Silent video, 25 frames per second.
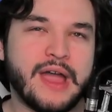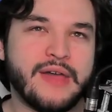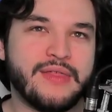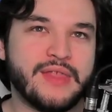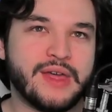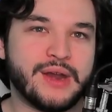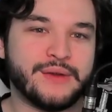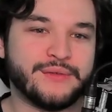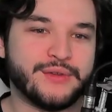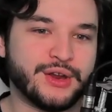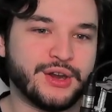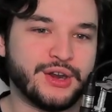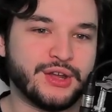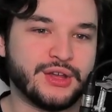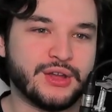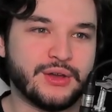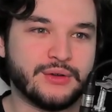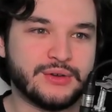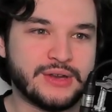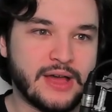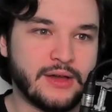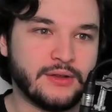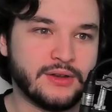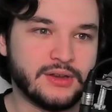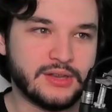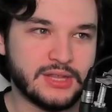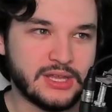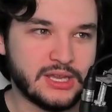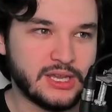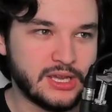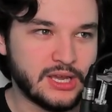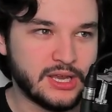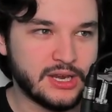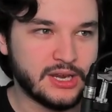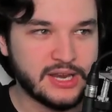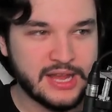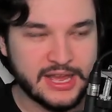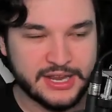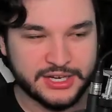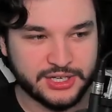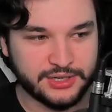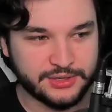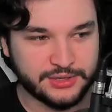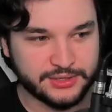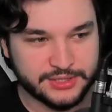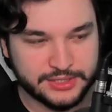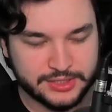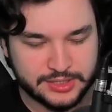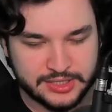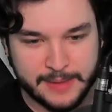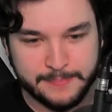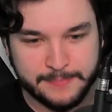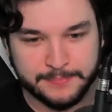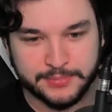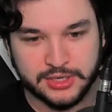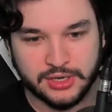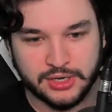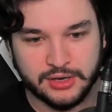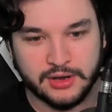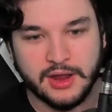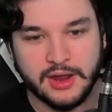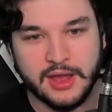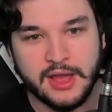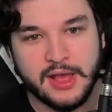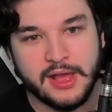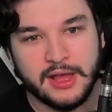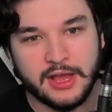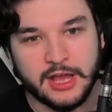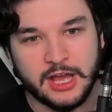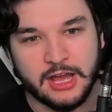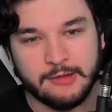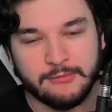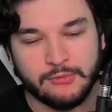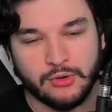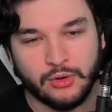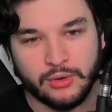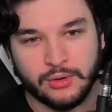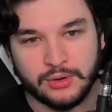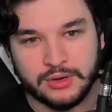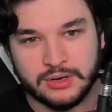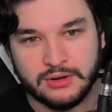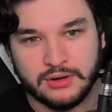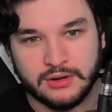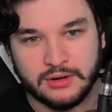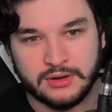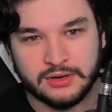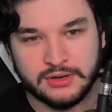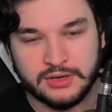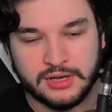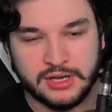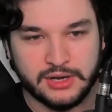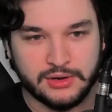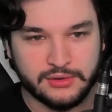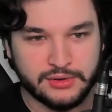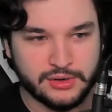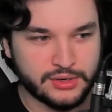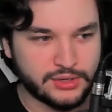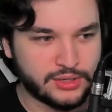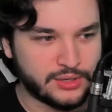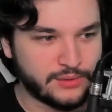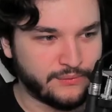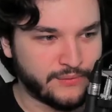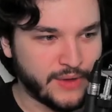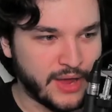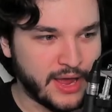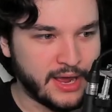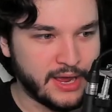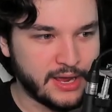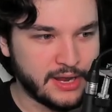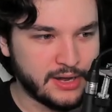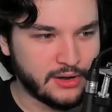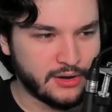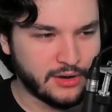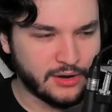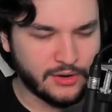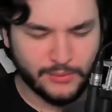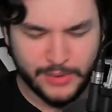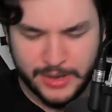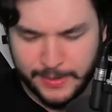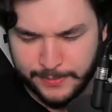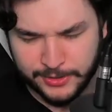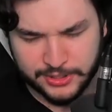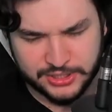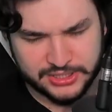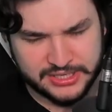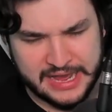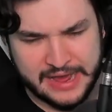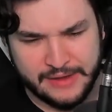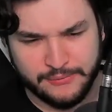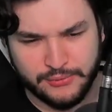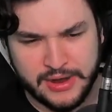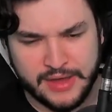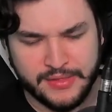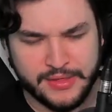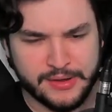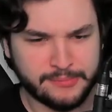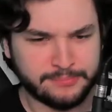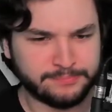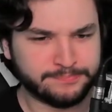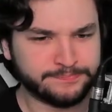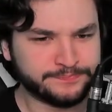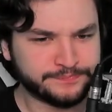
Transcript: And then if you're going to go down the Nashir's Scepter, or your Divine or Reaper Staff rather